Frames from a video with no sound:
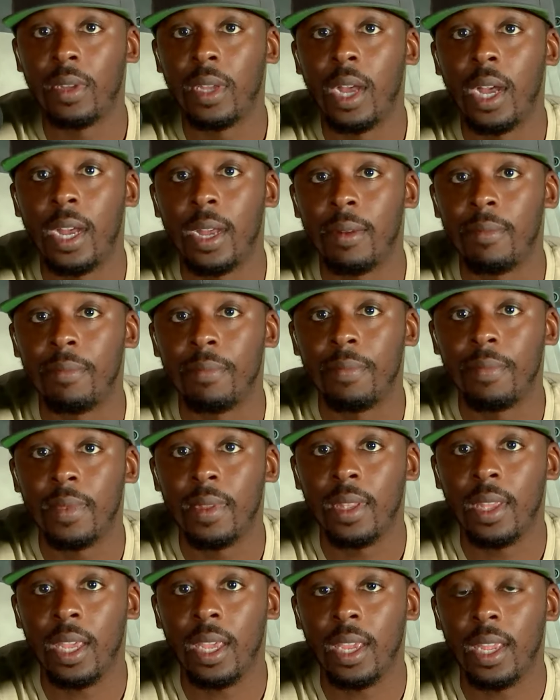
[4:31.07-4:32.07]
Um,
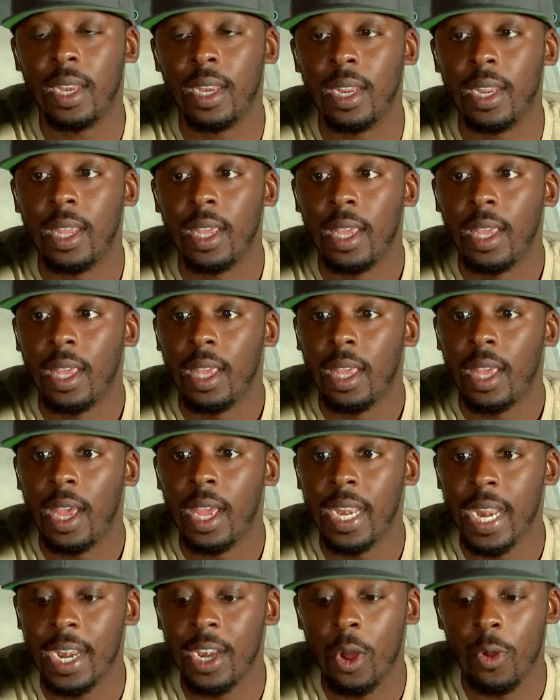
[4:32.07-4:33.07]
and
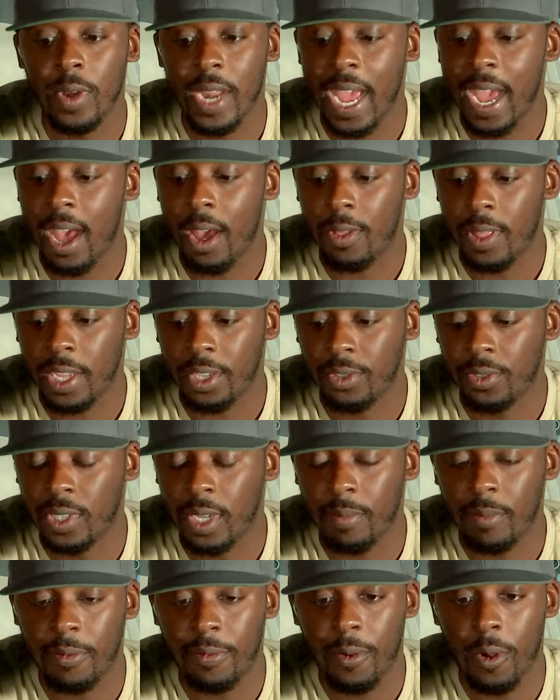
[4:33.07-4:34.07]
and I know now, like you
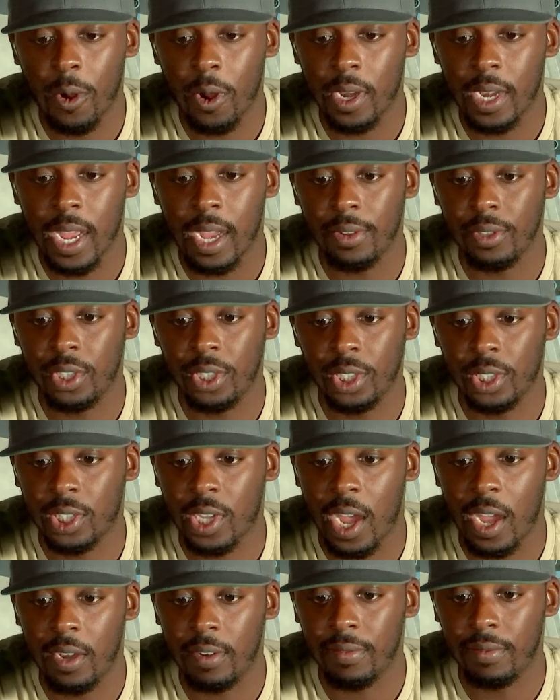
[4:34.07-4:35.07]
said before, now it's just
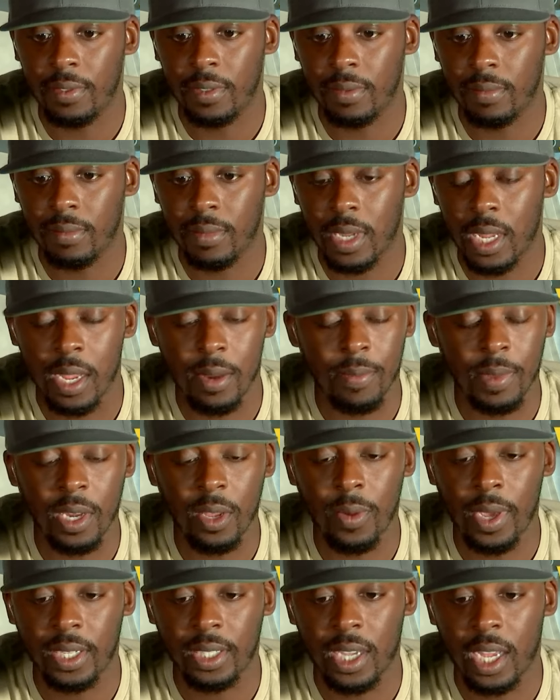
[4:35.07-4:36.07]
kind of in many
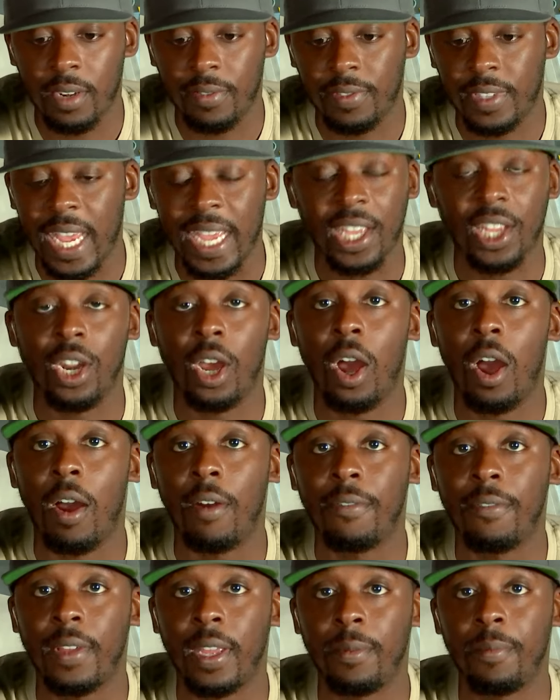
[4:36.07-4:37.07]
ways kind of taken
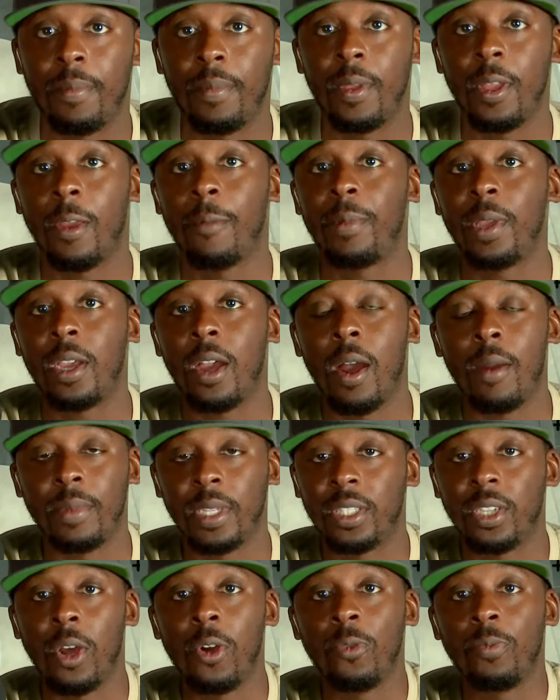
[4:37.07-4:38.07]
off and it become
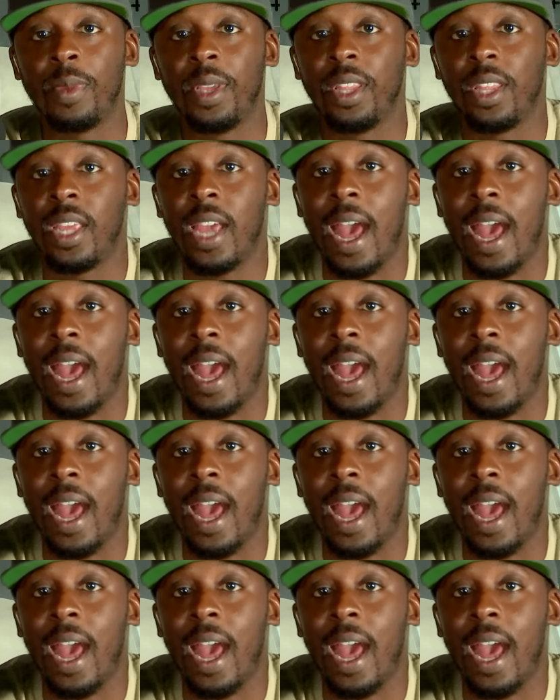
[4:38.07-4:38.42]
its own media